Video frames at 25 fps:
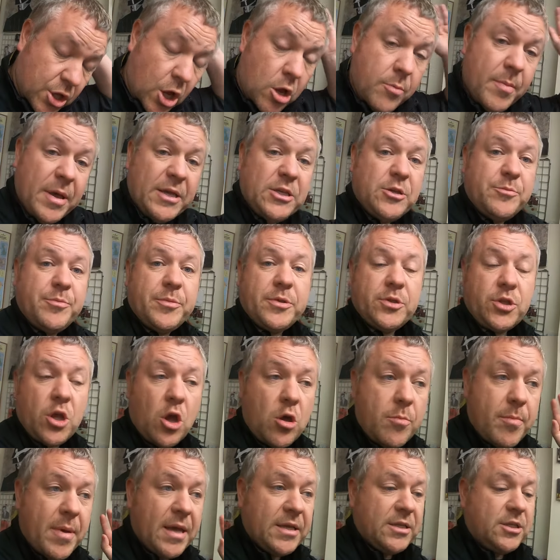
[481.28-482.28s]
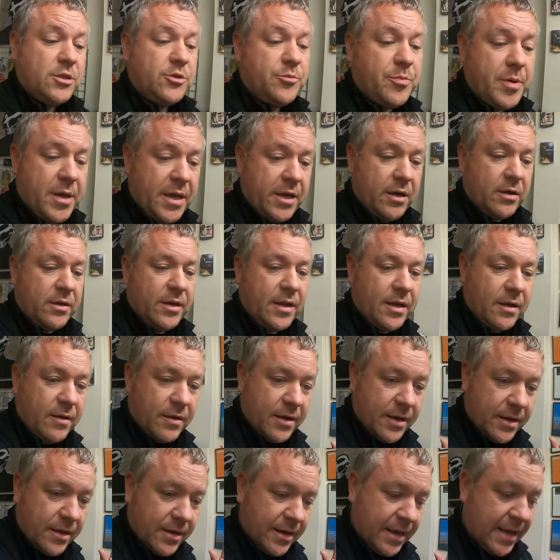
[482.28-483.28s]
Don't message me on
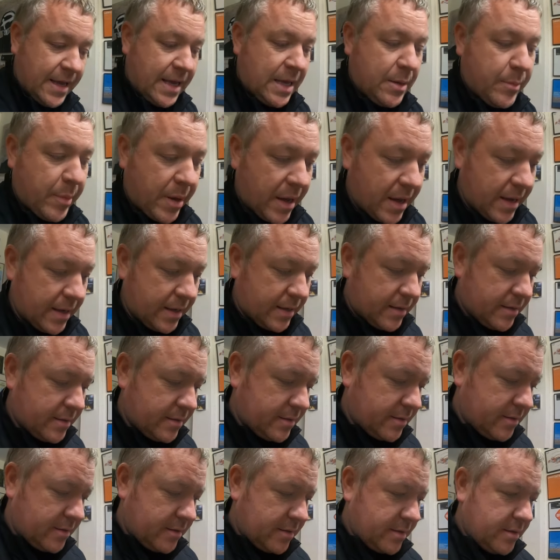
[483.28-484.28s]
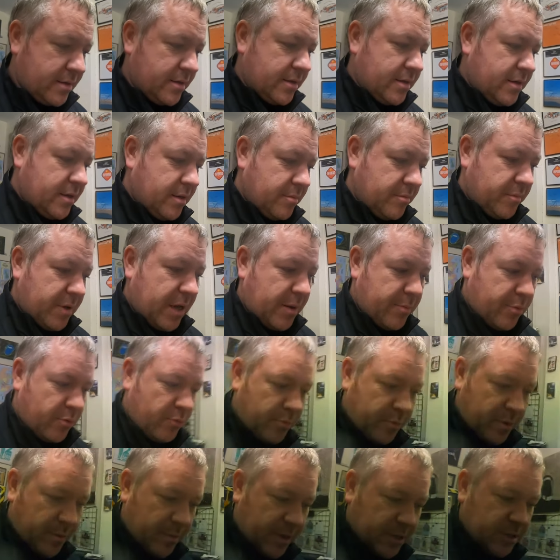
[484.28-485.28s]
eBay. People
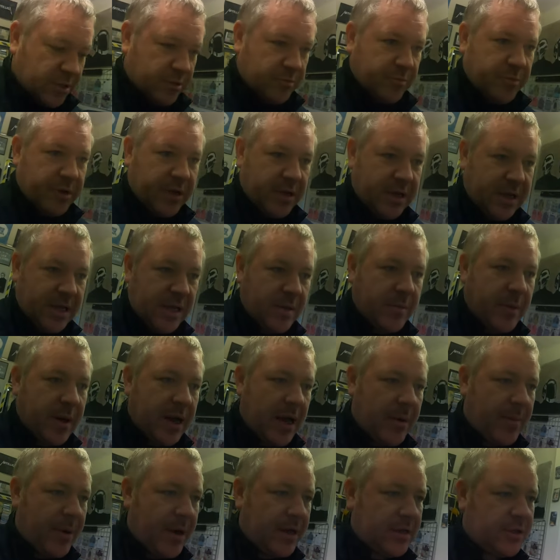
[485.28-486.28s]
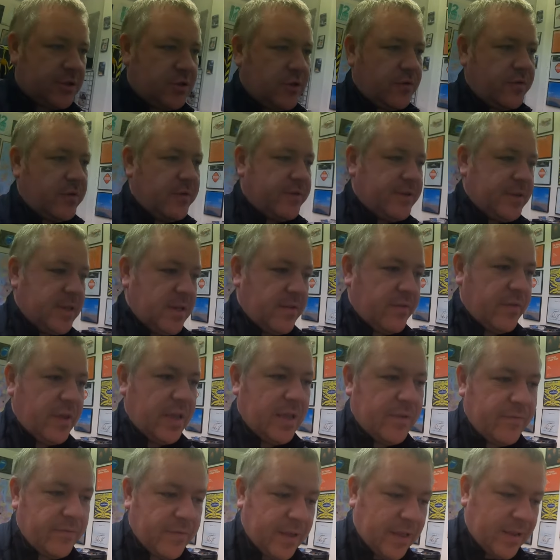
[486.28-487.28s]
be messaging me on eBay about stuff they've
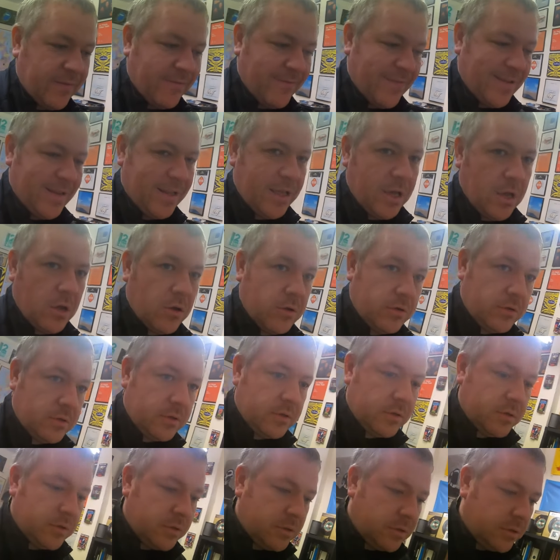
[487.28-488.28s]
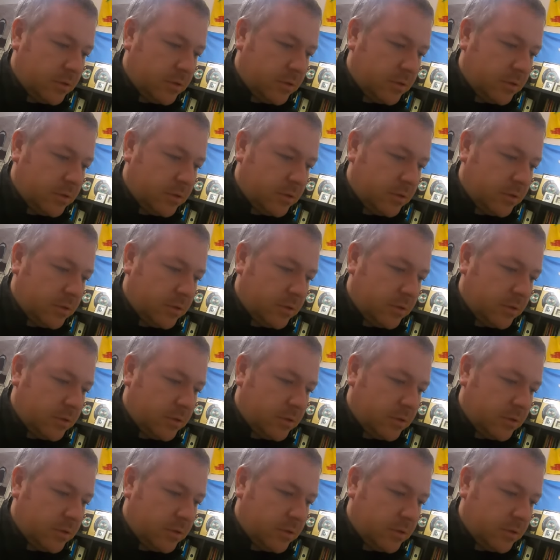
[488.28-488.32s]
seen in videos.